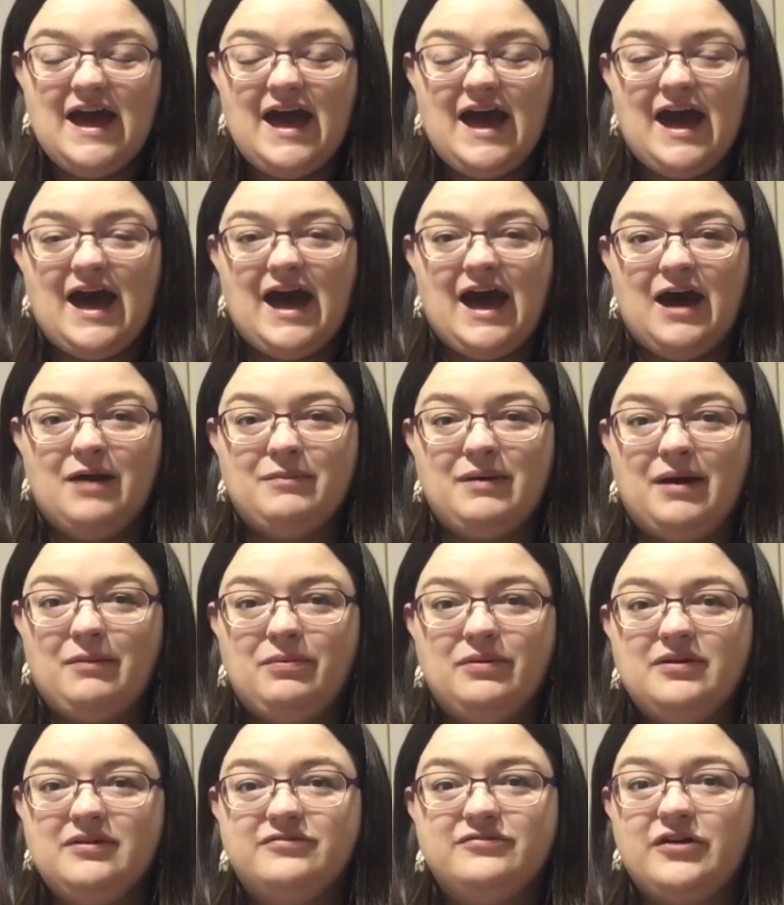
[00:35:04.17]
I'll
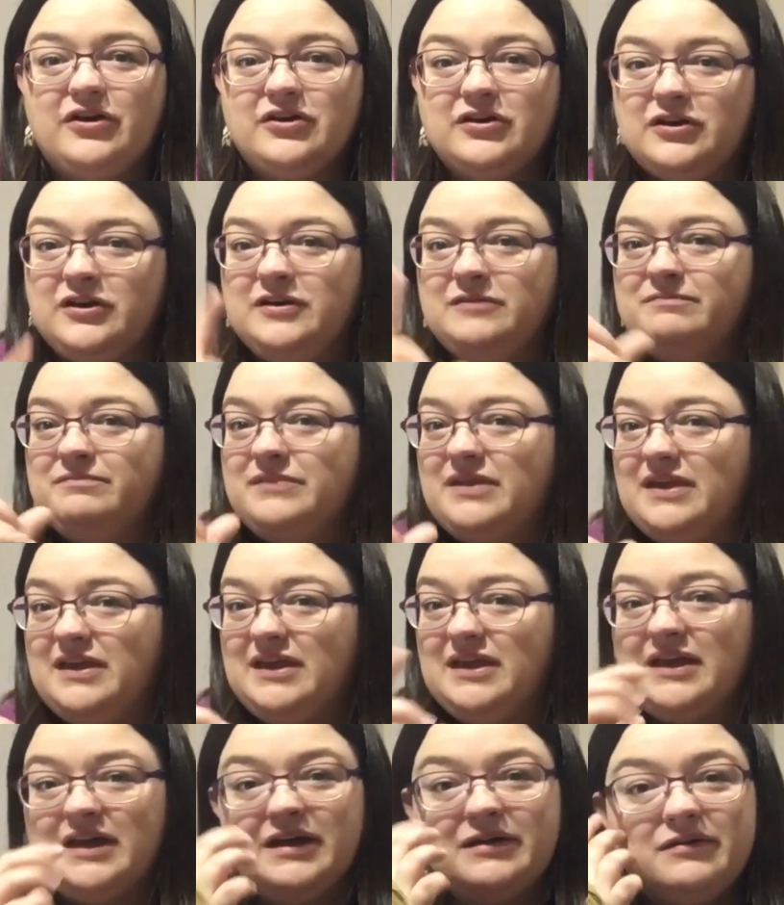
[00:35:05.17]
put a photo
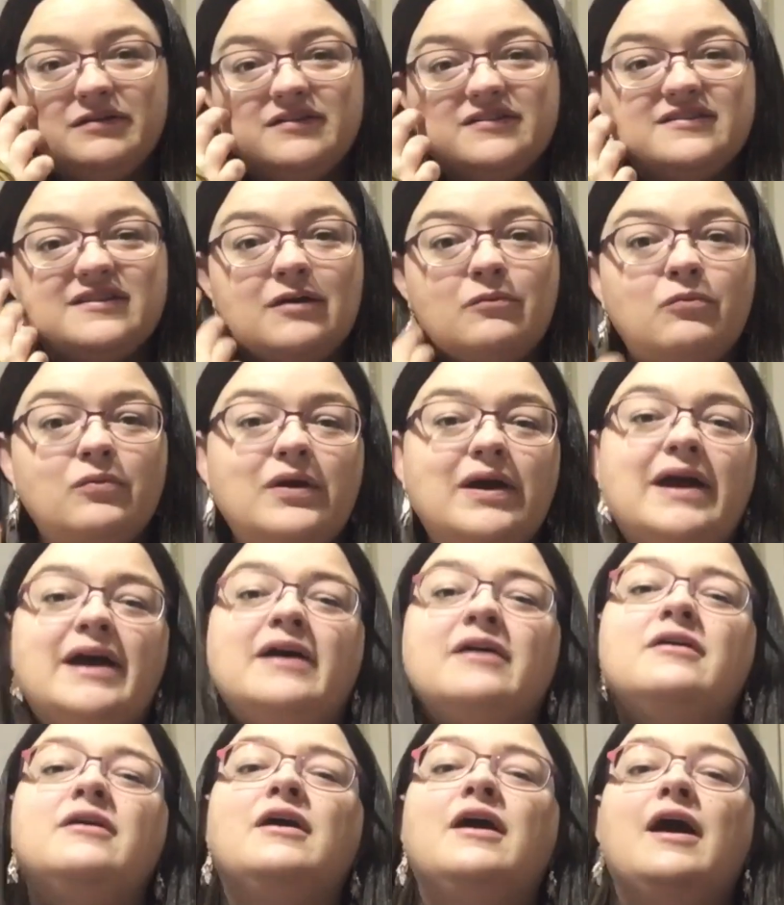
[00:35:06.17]
here somewhere,
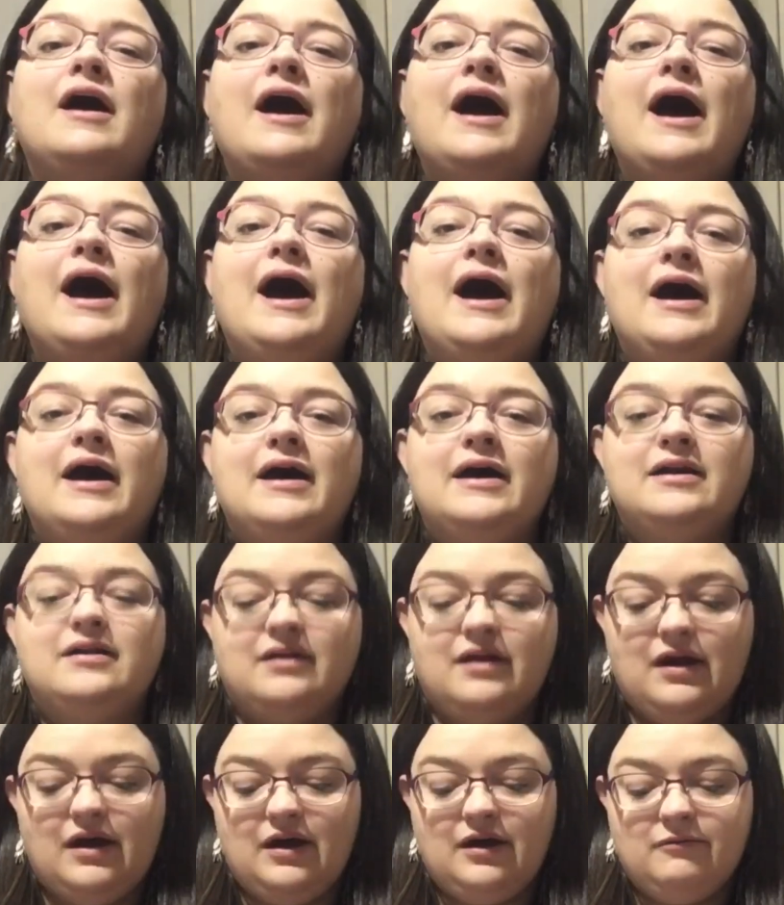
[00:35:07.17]
and
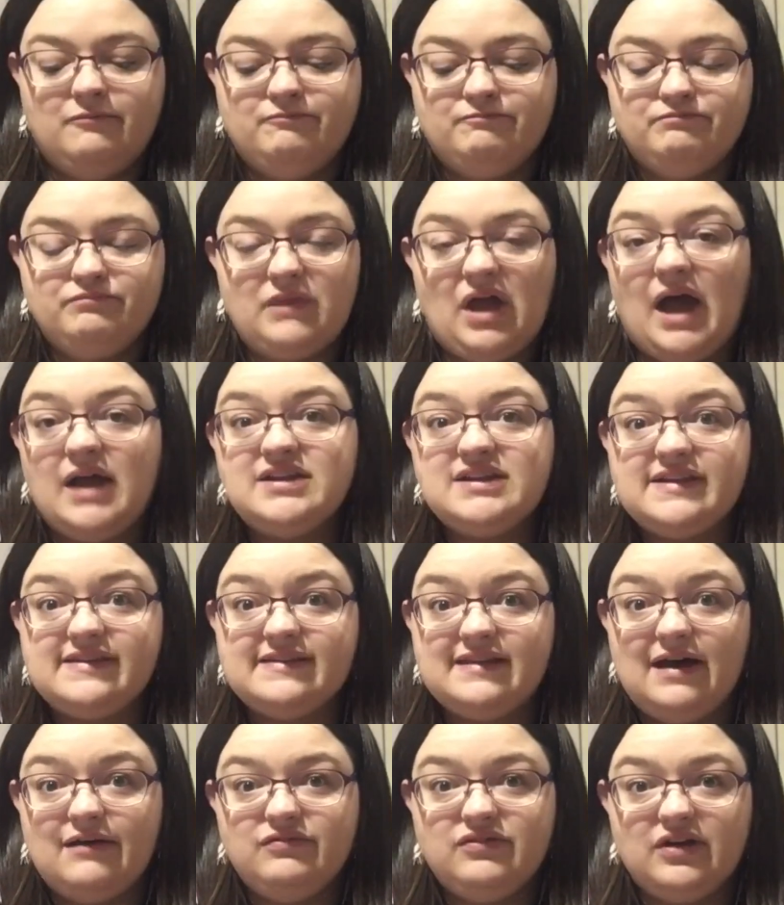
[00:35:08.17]
I just
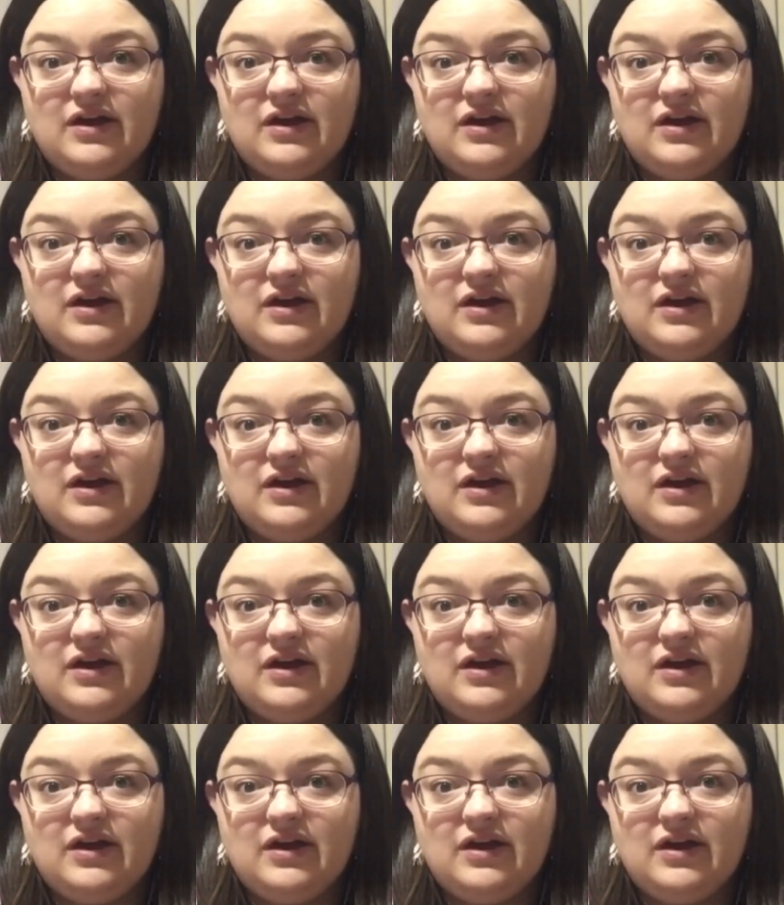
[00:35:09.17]
loved it.